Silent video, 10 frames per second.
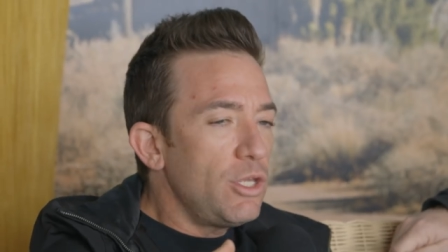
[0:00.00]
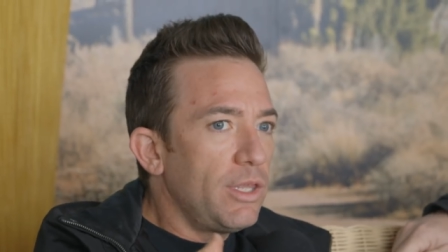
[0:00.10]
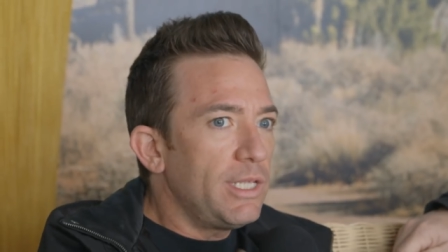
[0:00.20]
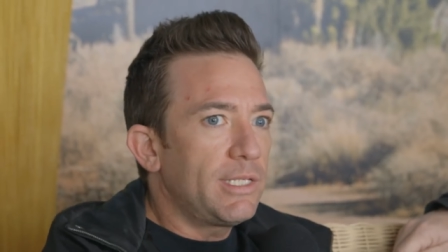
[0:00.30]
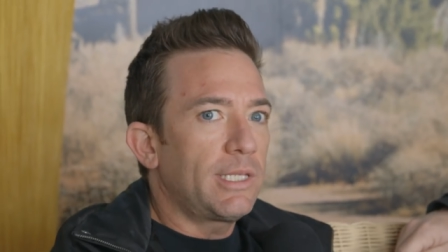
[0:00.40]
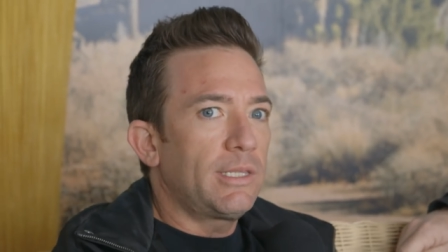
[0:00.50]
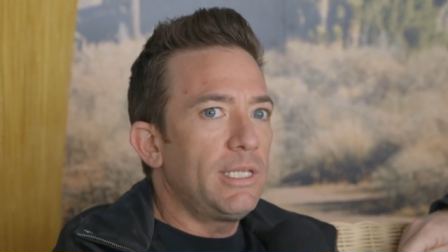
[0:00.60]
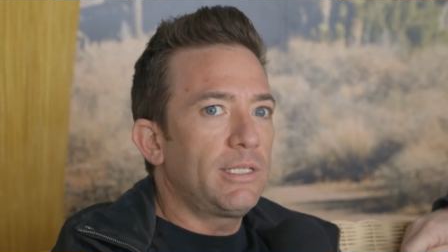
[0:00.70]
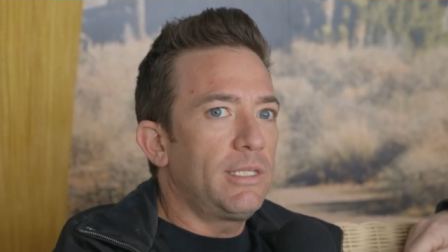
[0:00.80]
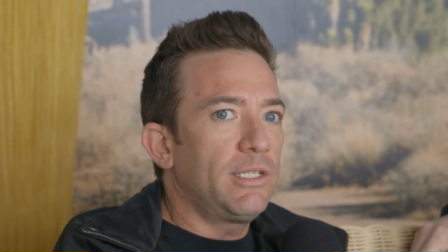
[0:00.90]
these
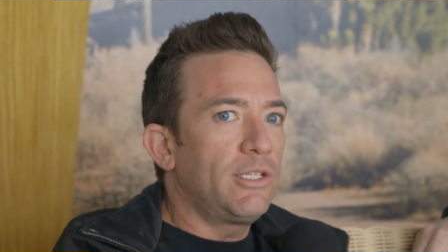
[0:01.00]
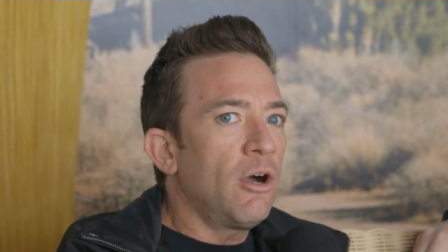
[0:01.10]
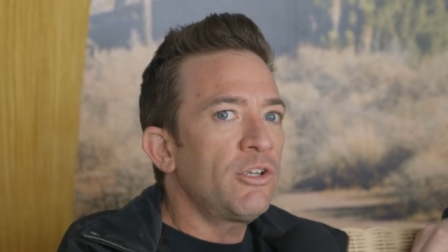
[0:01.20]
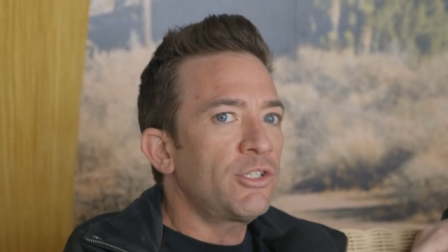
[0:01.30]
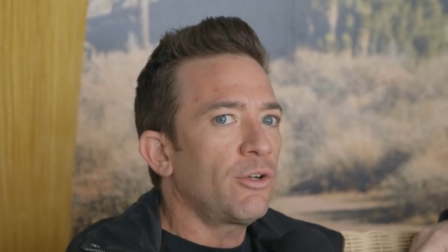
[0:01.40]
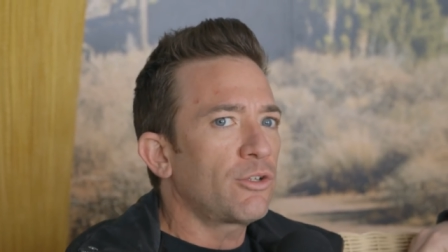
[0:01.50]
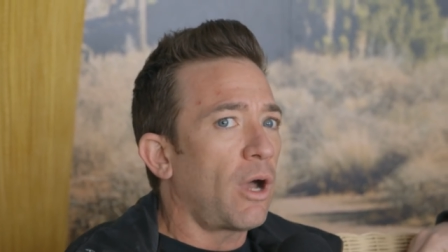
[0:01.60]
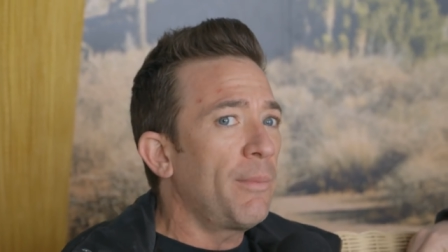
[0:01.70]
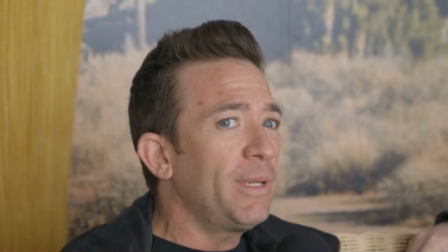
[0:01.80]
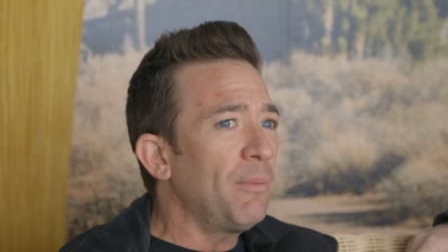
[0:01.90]
these these youngsters
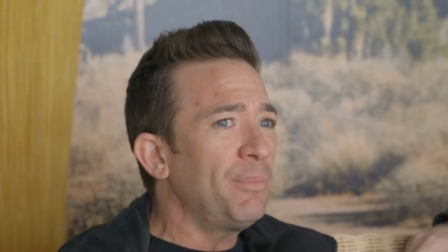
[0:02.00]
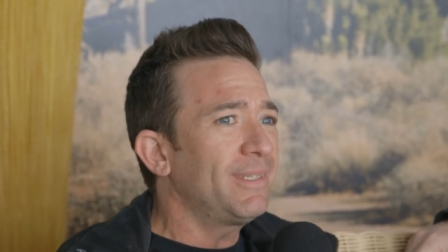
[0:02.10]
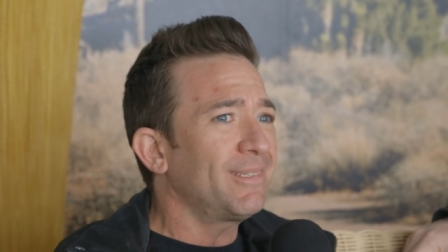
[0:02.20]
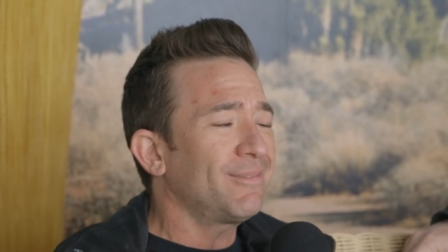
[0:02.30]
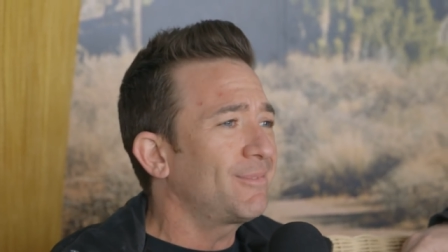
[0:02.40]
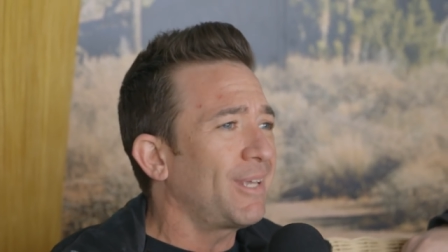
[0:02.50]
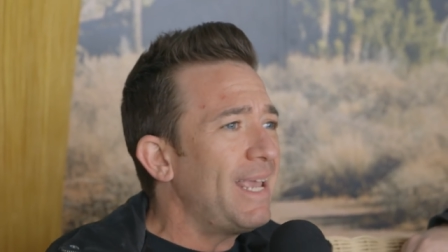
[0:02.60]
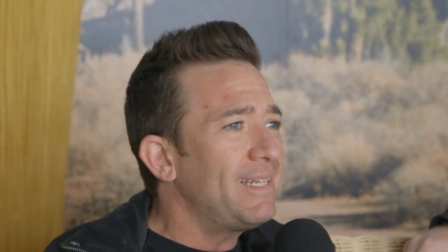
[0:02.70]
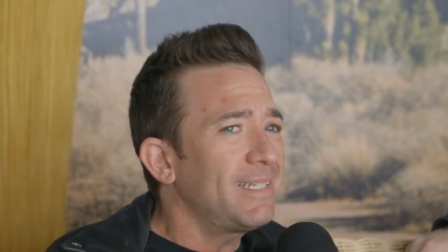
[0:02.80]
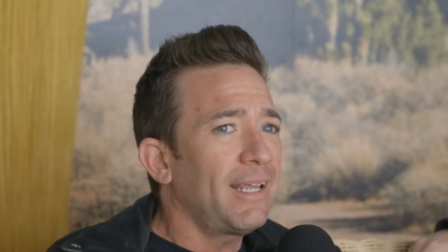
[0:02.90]
i mean up until
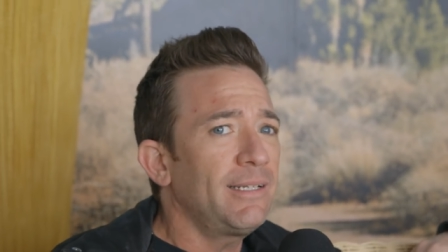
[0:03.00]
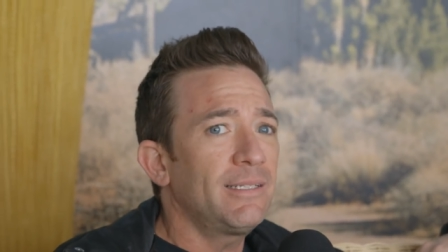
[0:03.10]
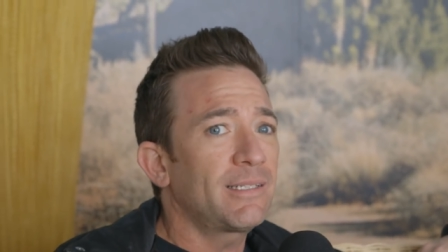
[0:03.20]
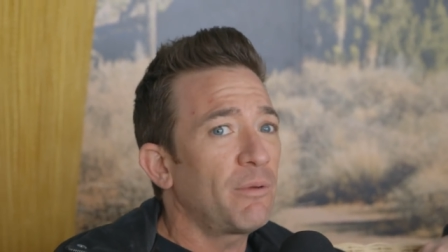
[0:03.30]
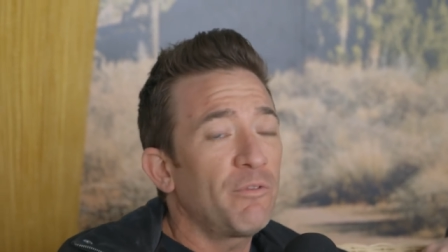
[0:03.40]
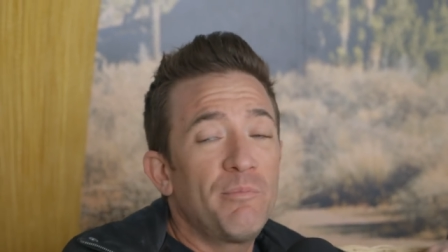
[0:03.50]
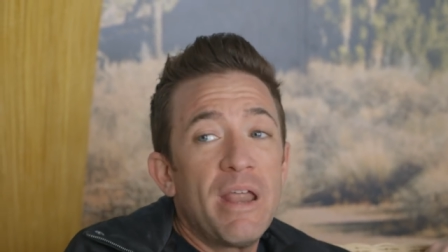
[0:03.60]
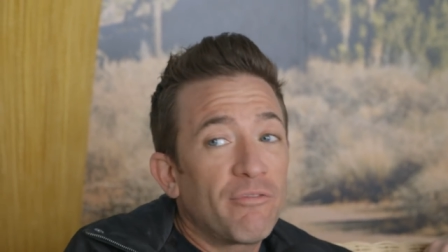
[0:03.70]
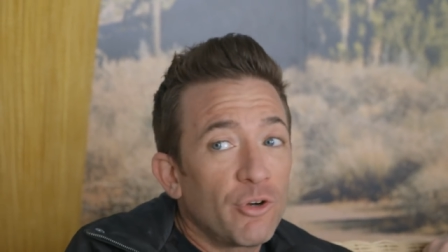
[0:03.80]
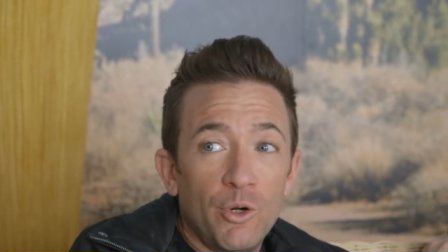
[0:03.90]
18 19 some of them
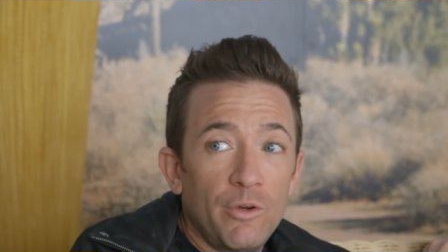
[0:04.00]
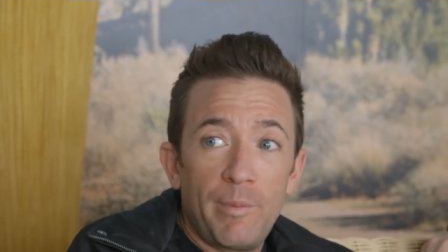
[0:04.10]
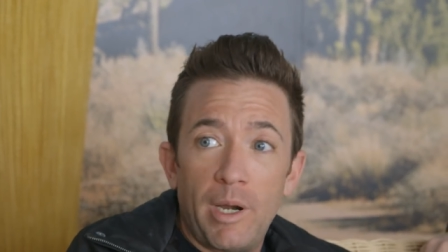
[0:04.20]
never heard of